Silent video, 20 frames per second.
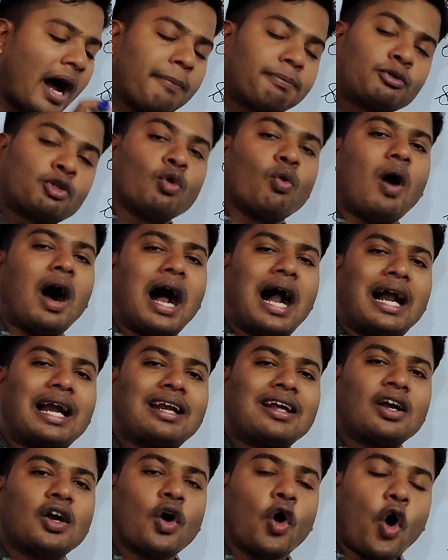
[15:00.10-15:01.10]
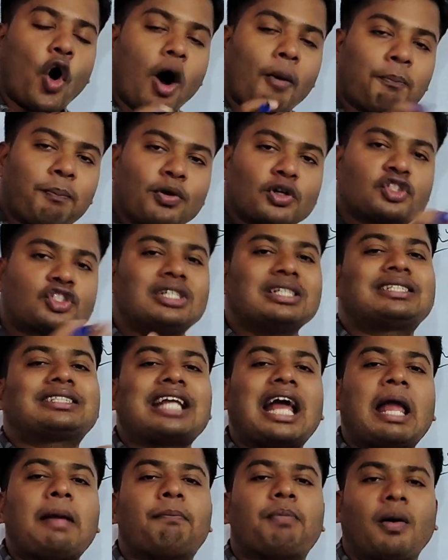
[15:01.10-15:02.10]
have to add
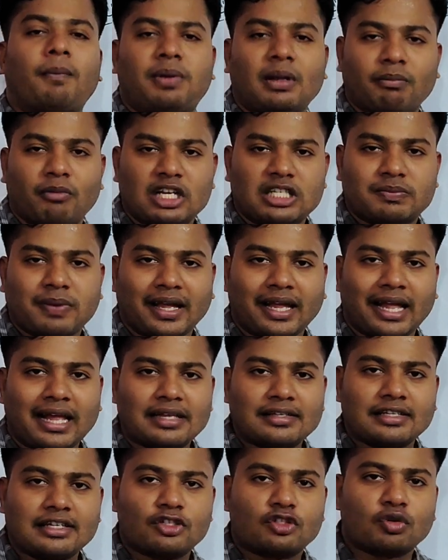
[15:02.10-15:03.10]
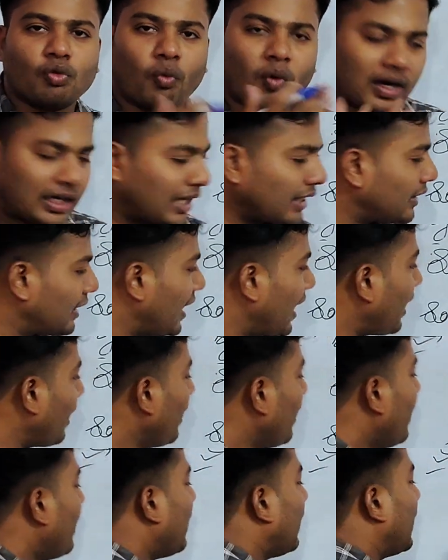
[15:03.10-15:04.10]
opposite type of emulsifying agent. So what are
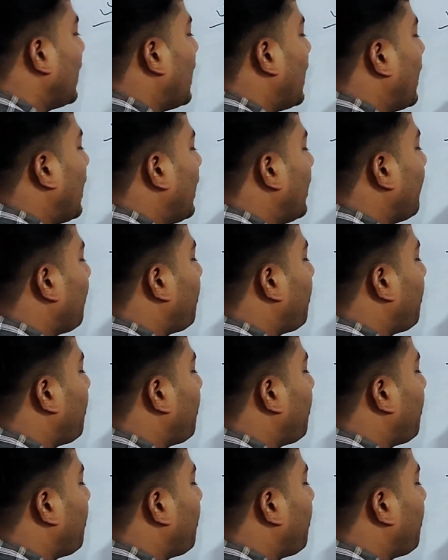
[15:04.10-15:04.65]
there? Now,